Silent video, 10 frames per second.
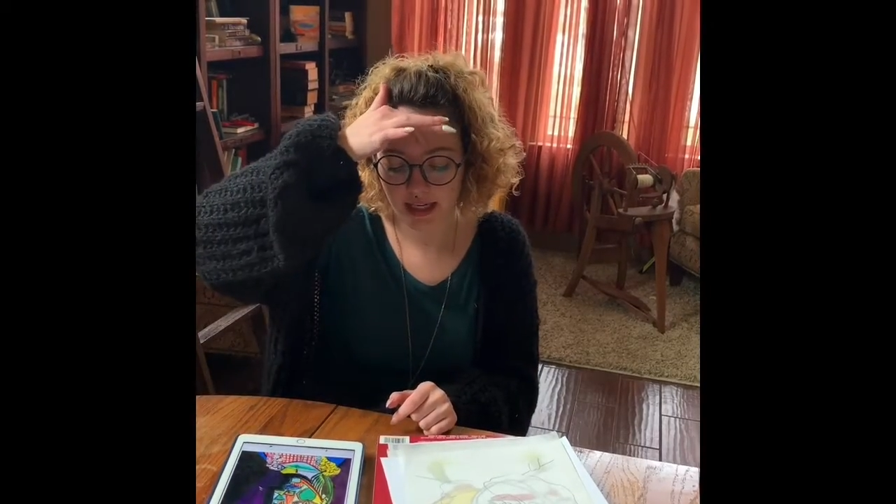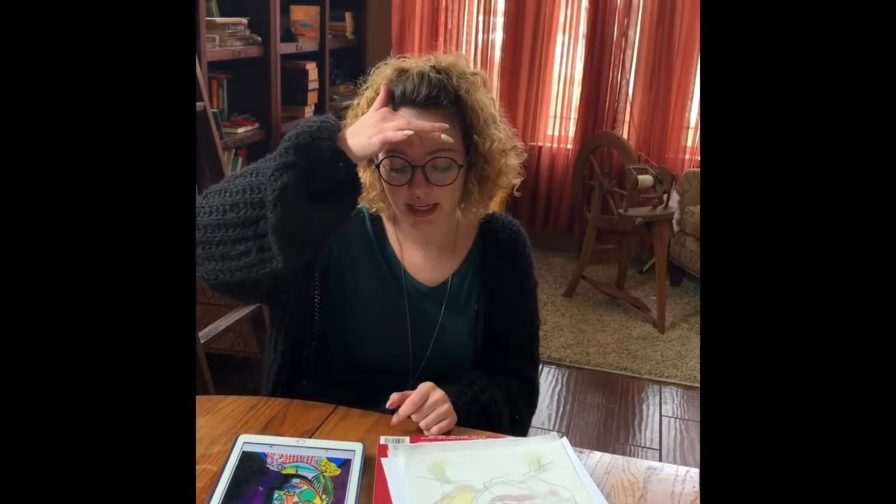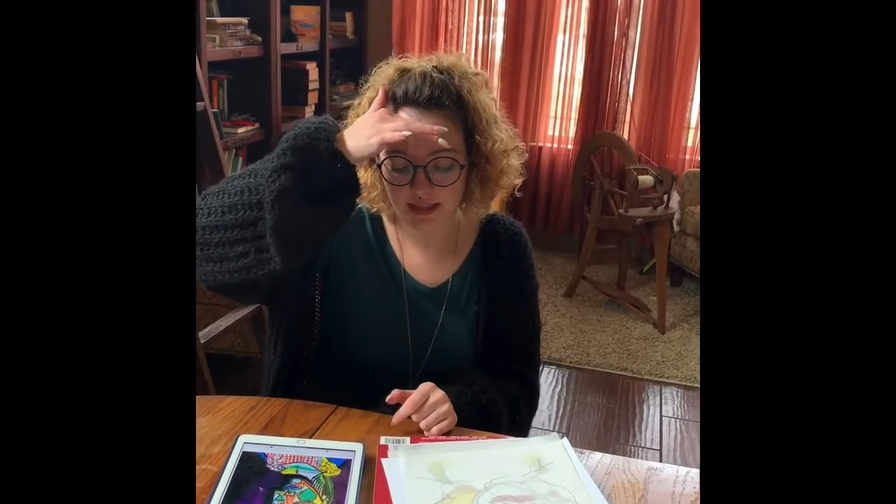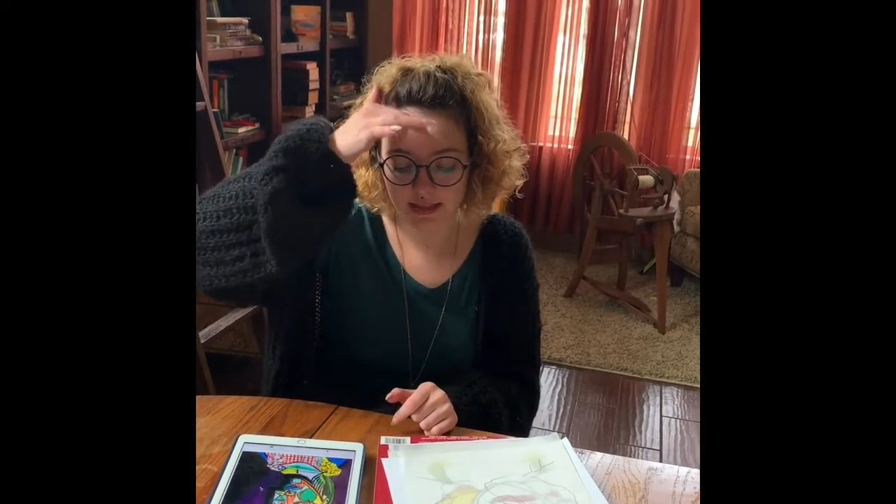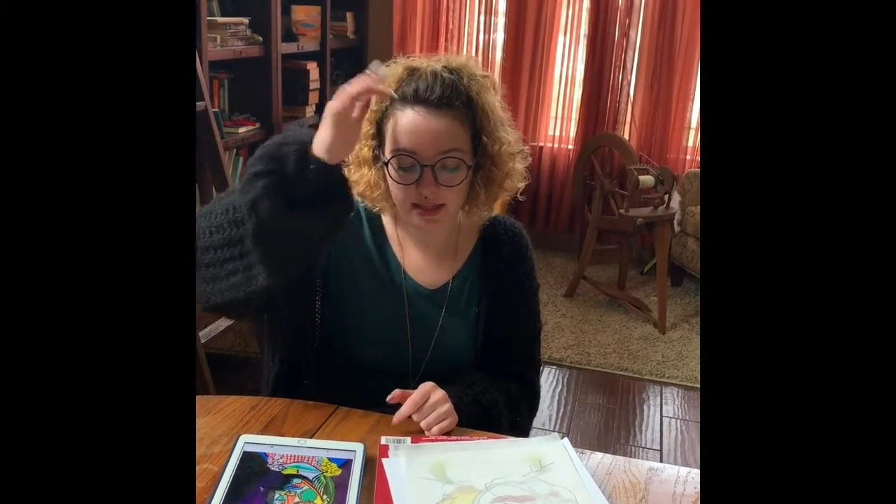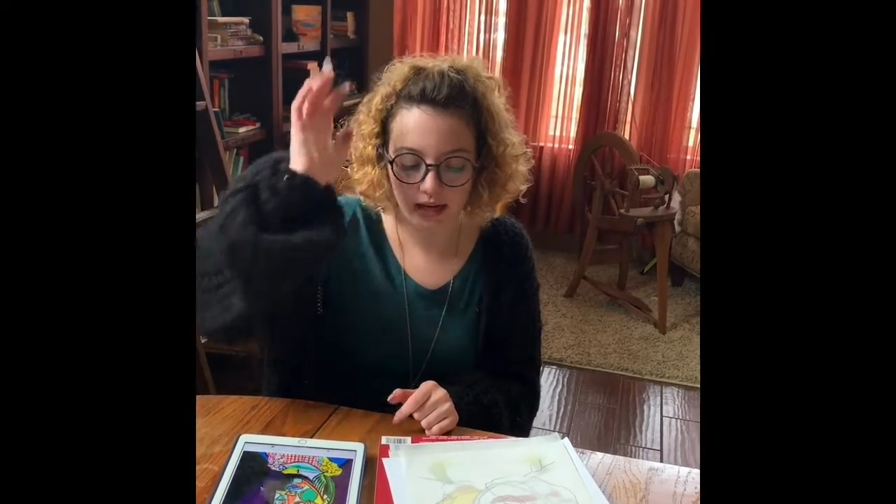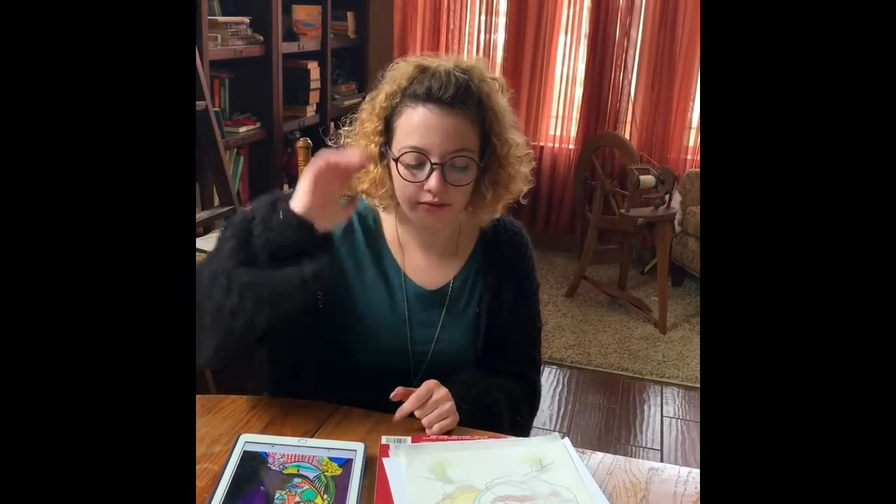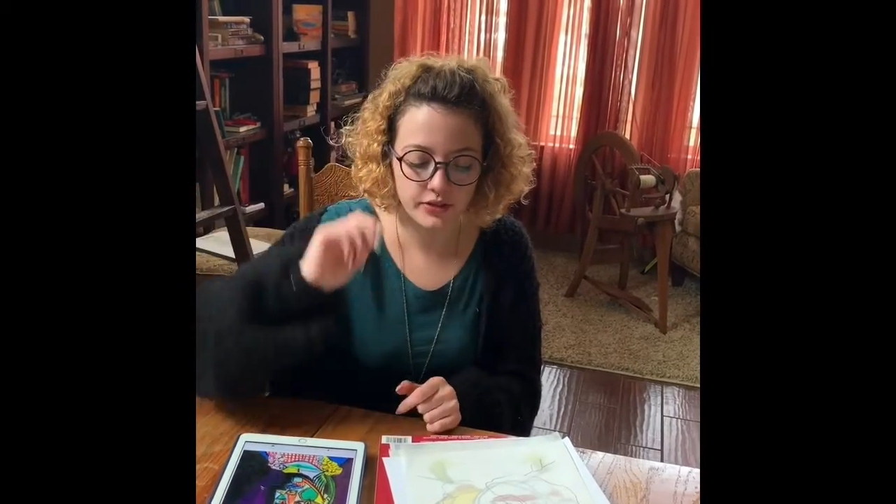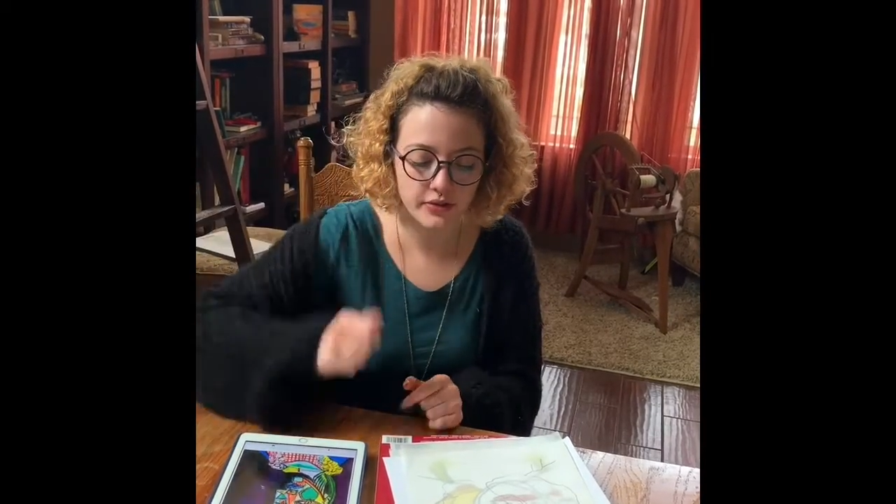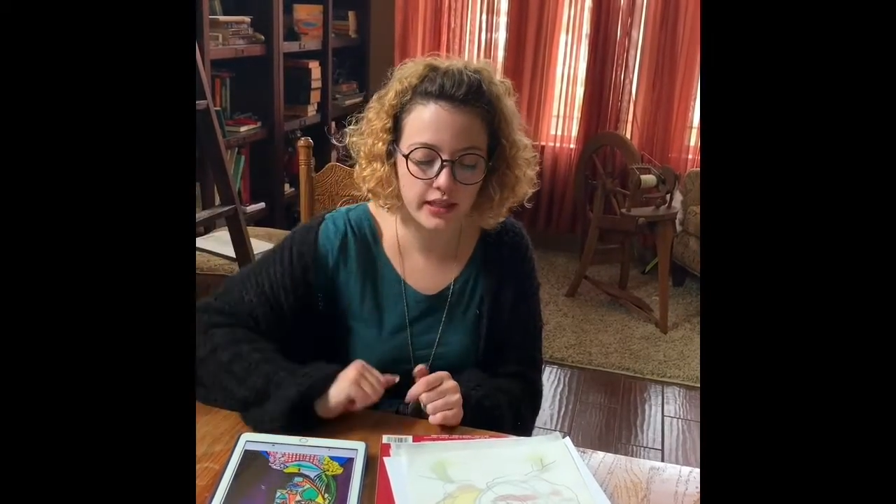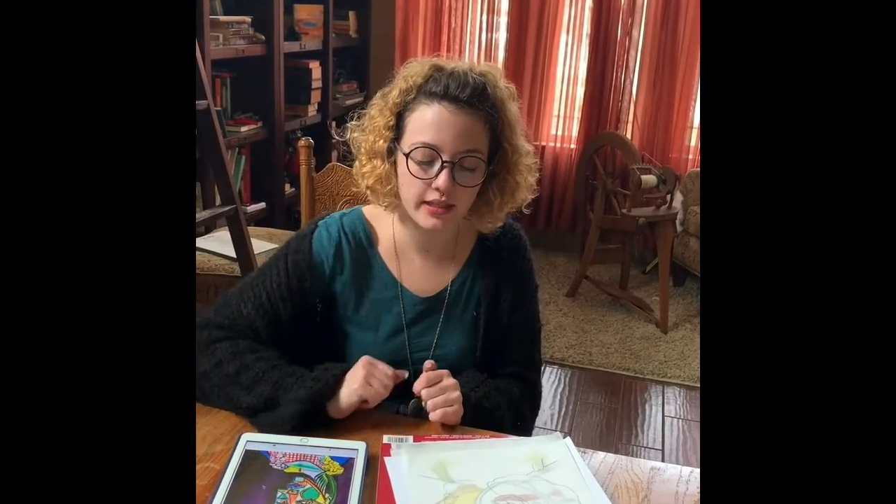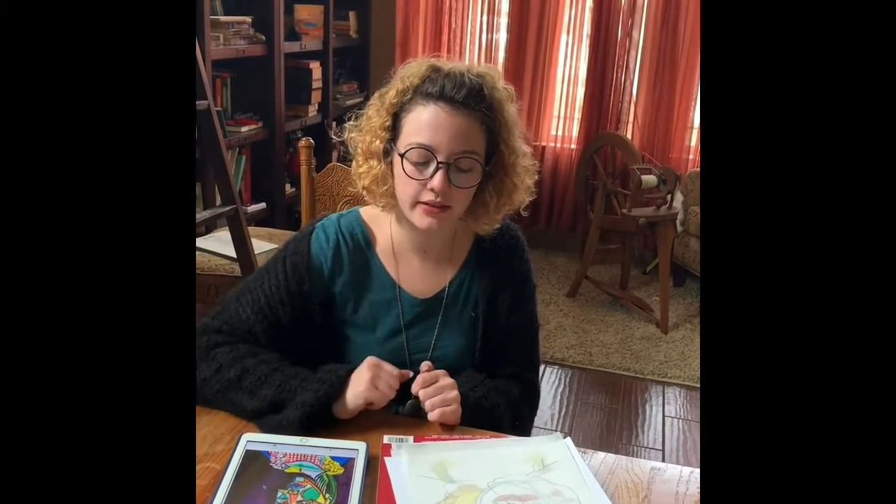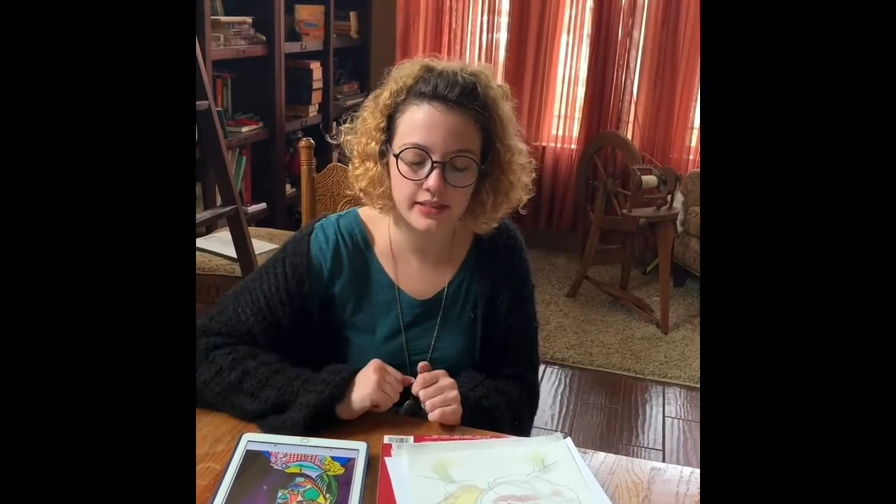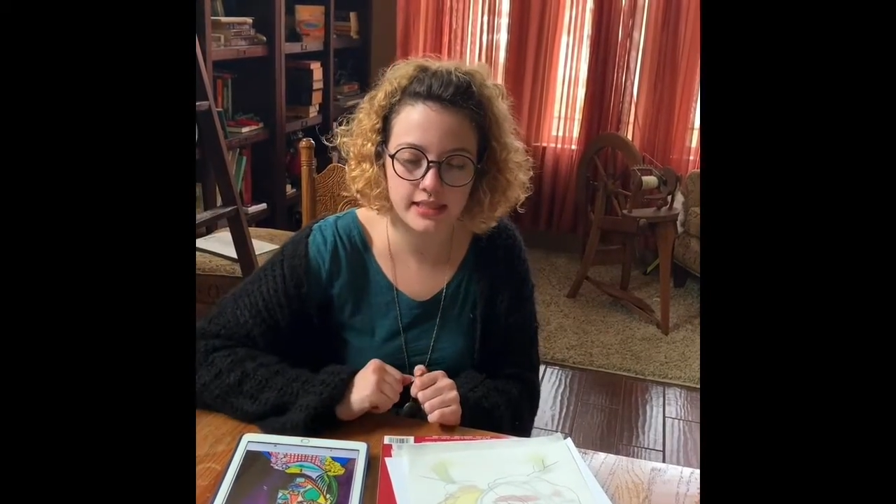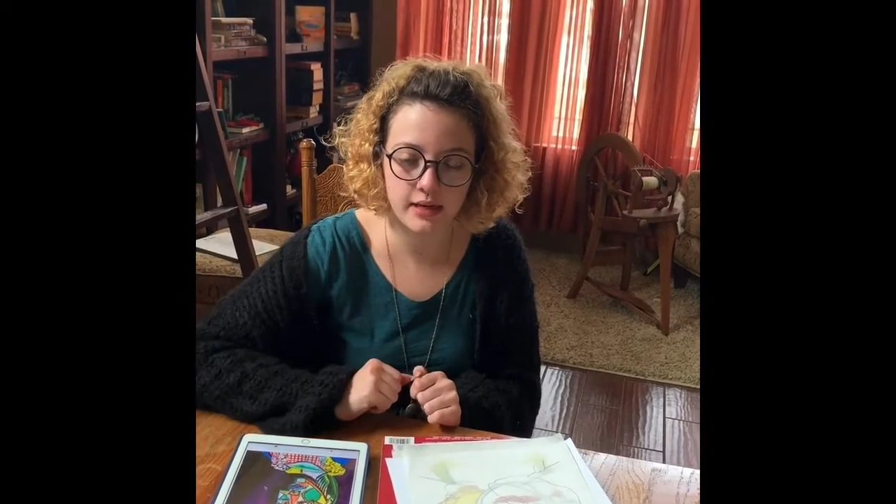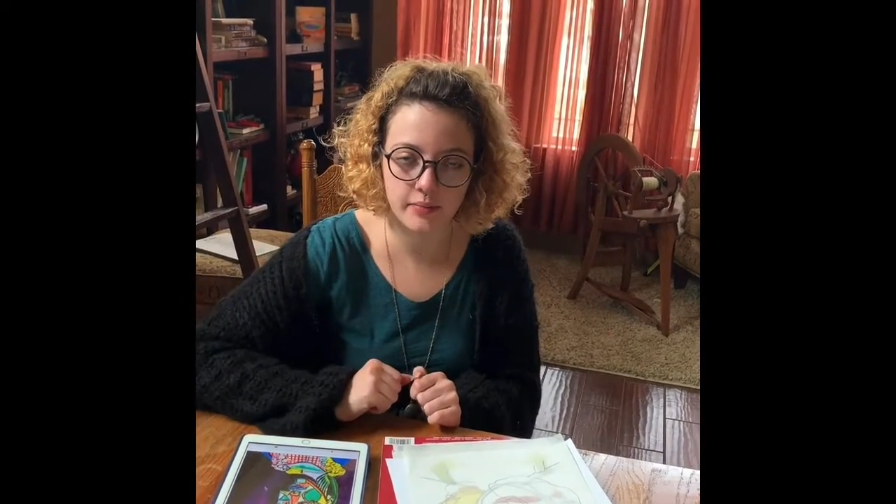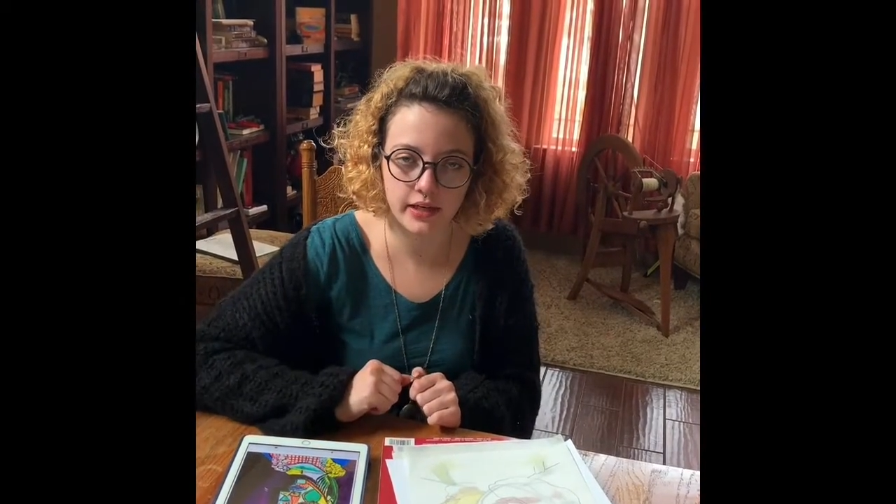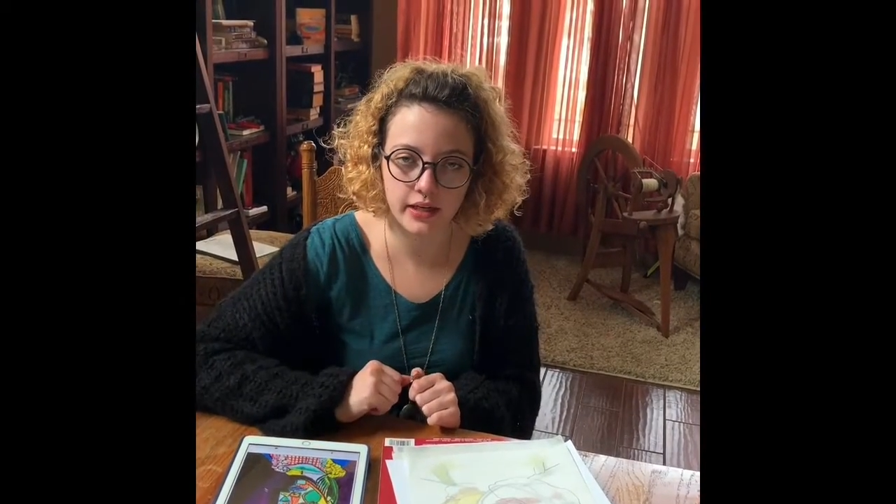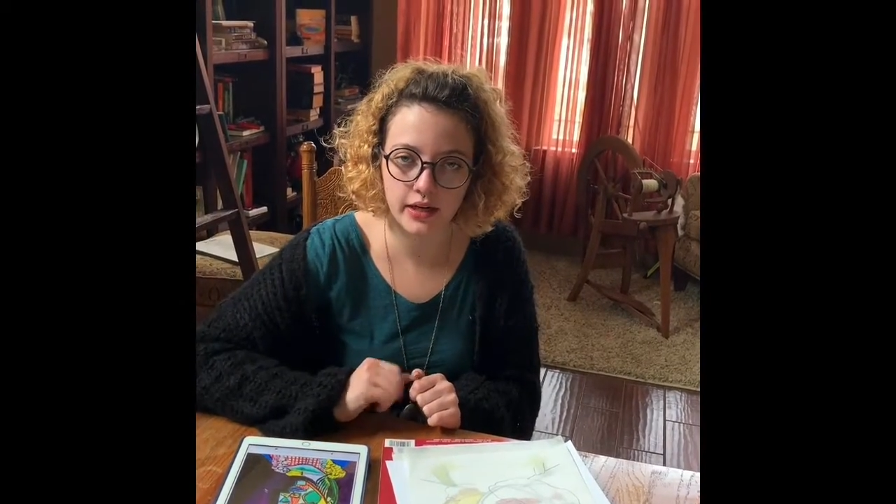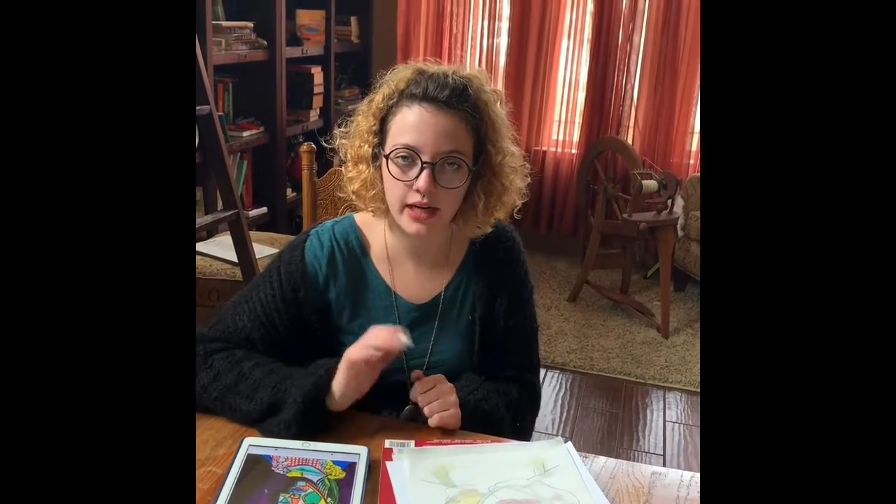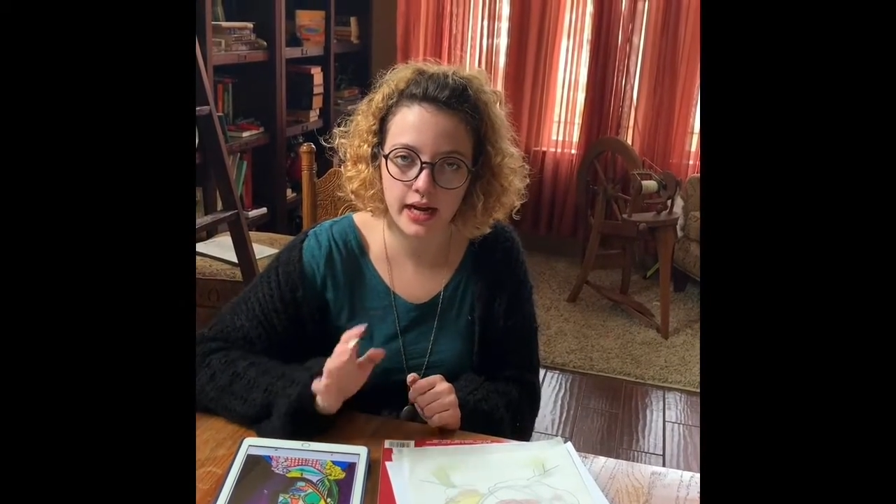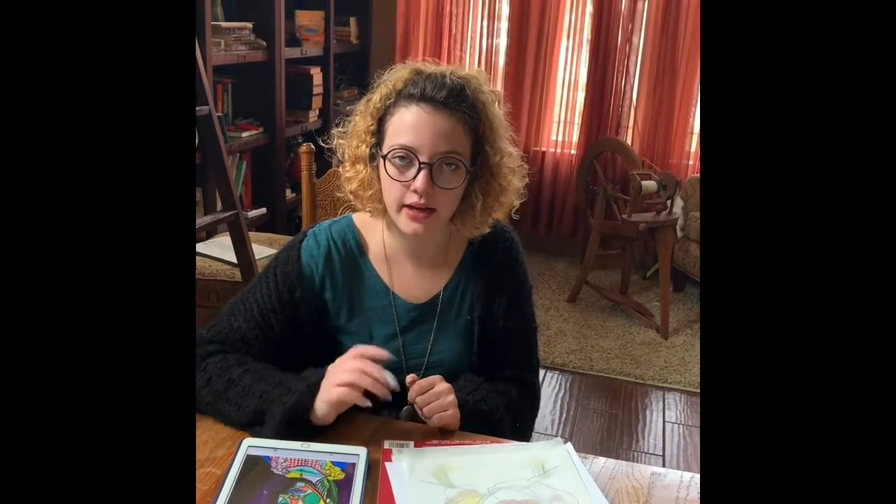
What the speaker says: instead of doing another step later, and